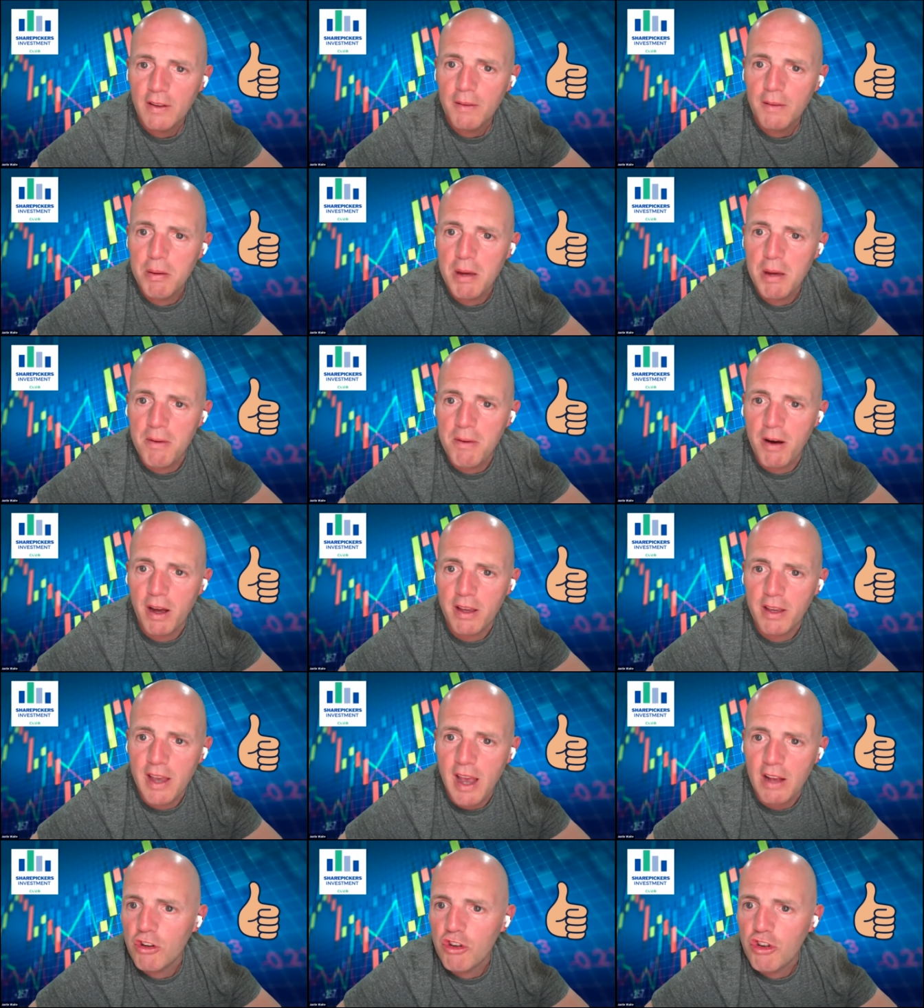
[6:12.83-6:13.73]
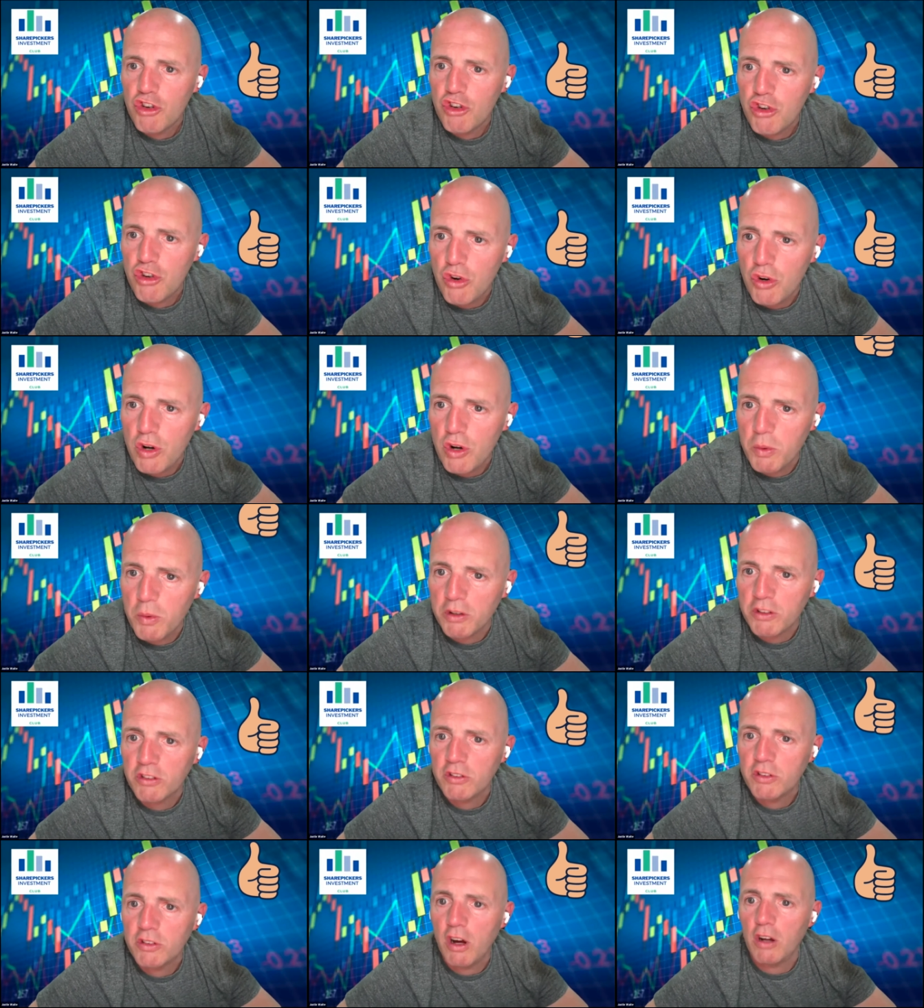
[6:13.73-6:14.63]
PMI, yes, surely will
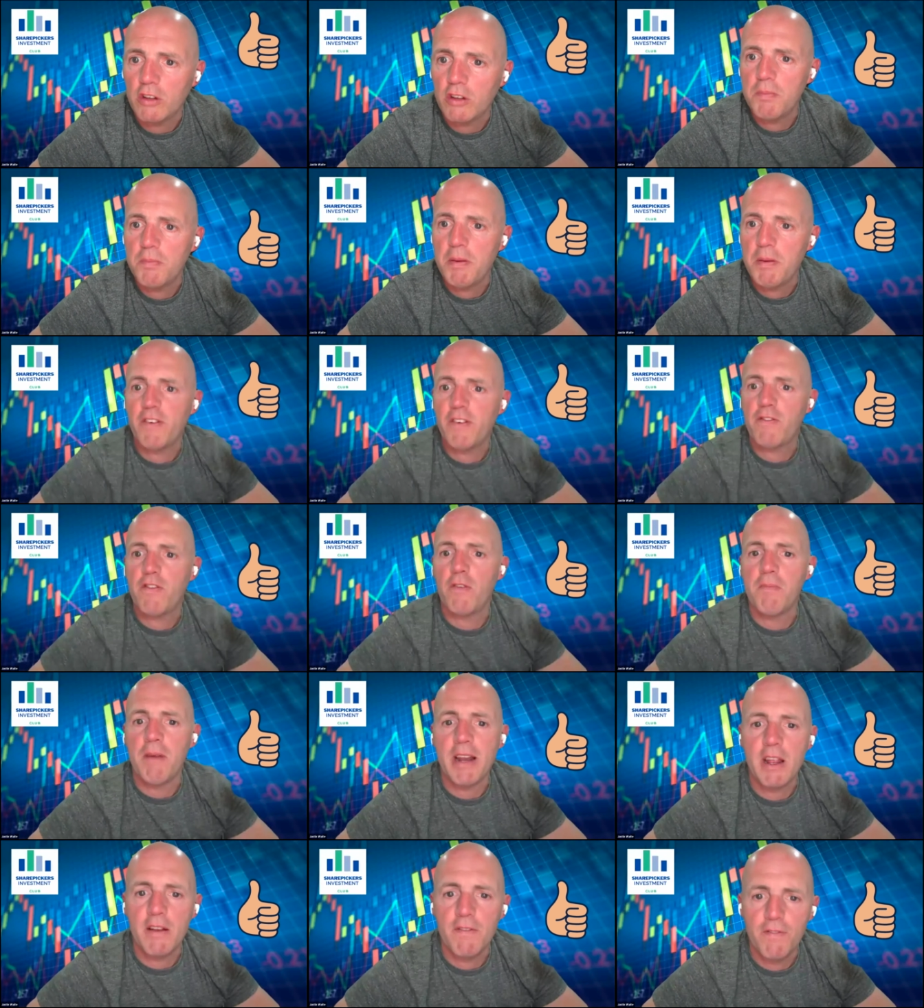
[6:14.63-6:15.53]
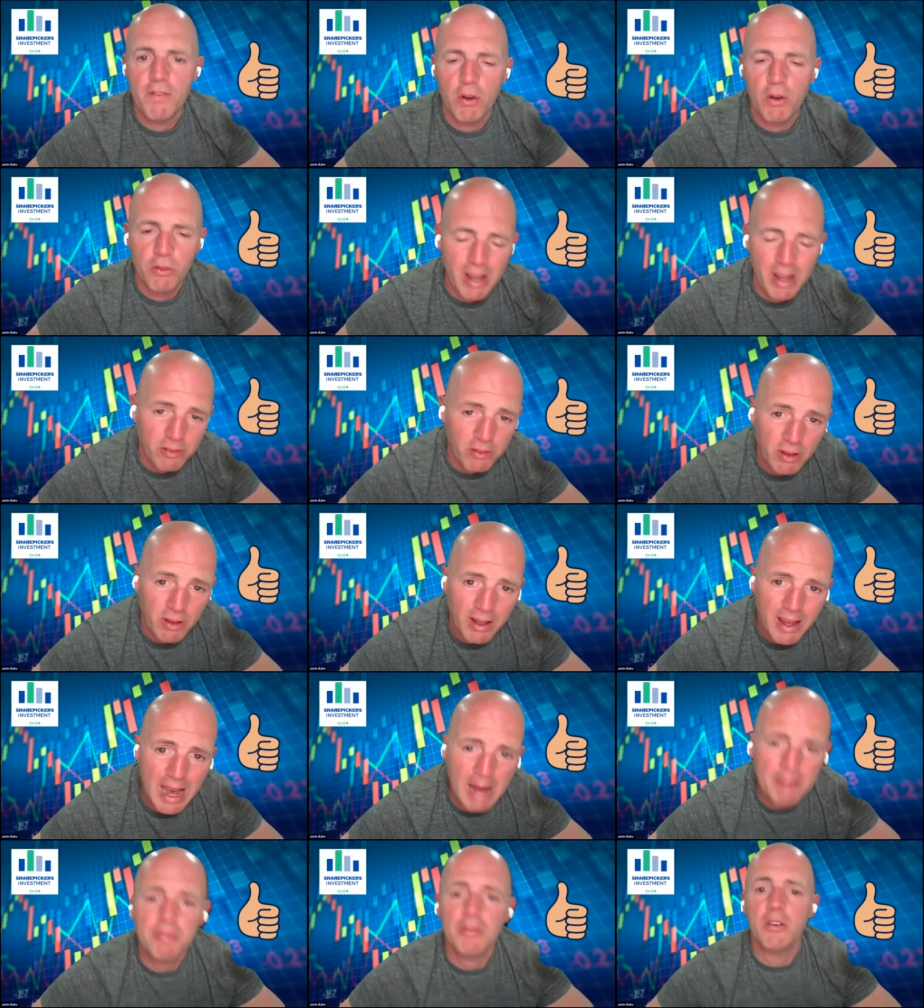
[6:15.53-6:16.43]
start to benefit from money inflows. Yes,
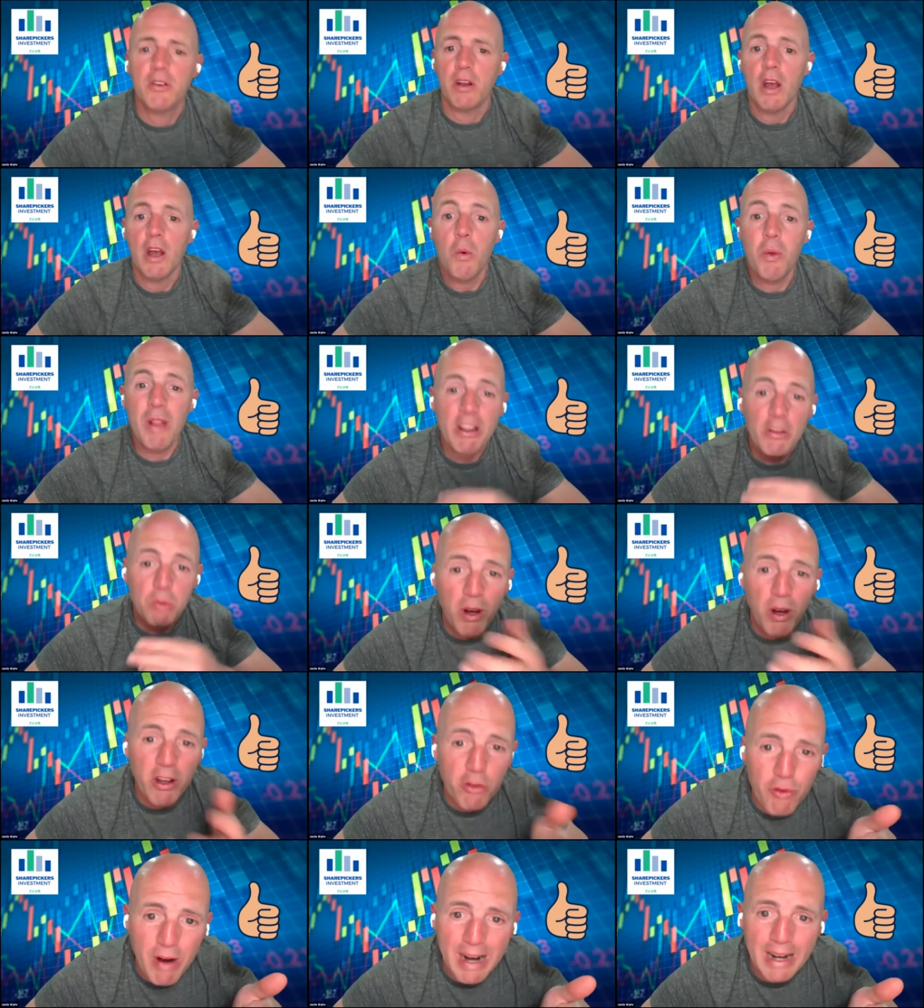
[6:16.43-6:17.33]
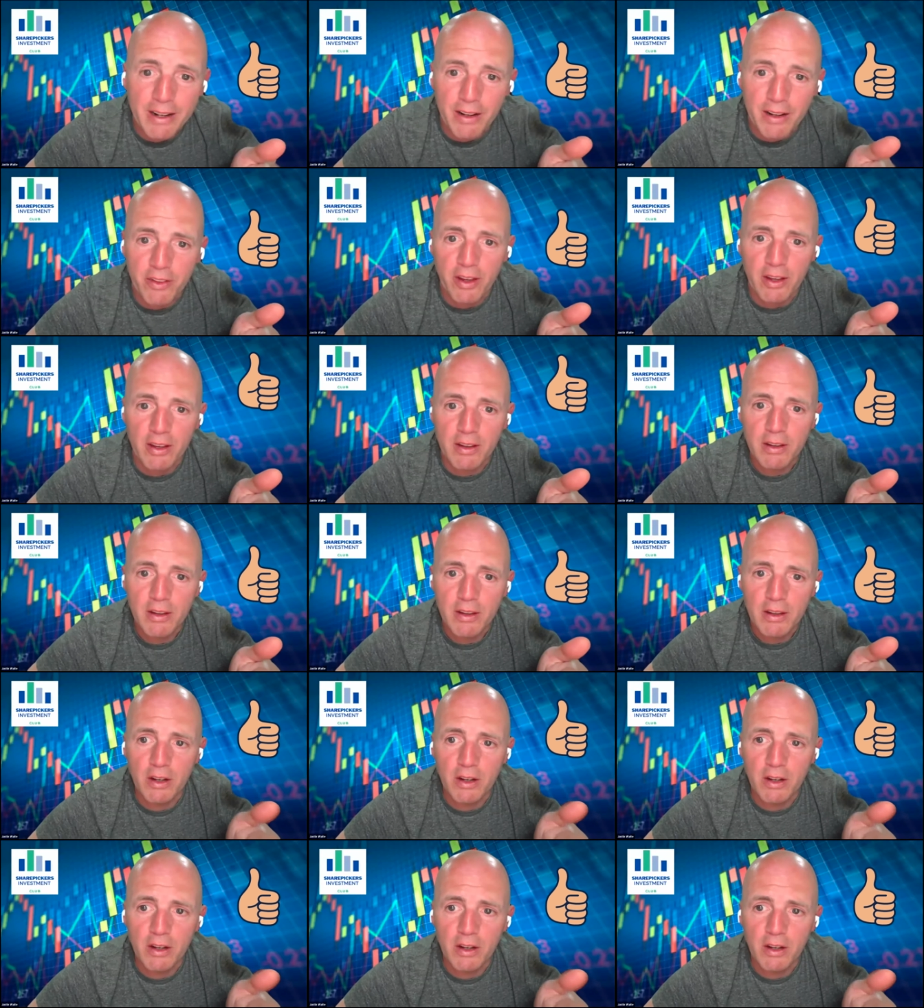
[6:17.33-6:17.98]
absolutely. Well, that's why it's rallied, I think.